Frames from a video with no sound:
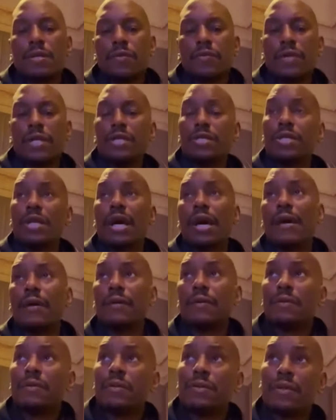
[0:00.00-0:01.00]
to reach
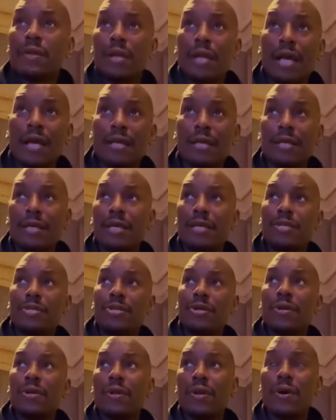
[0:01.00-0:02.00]
out so that I can
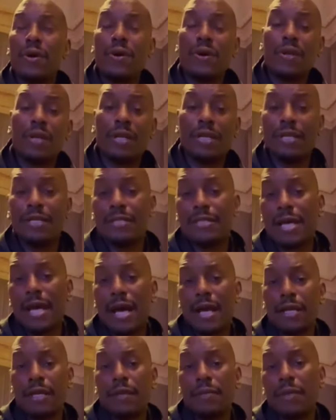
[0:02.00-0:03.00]
get y'all all of these
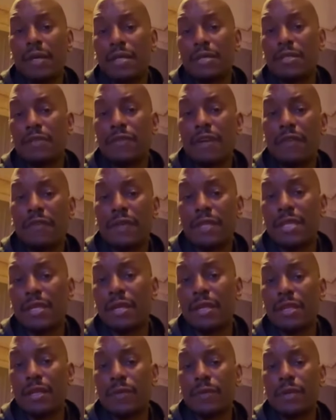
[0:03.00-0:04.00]
documents of
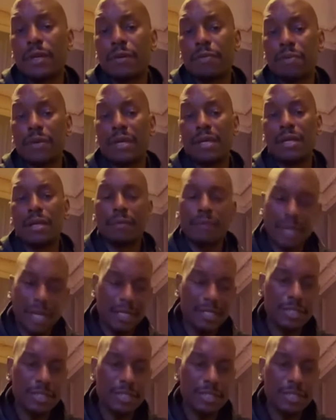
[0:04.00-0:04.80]
everything that we're appealing.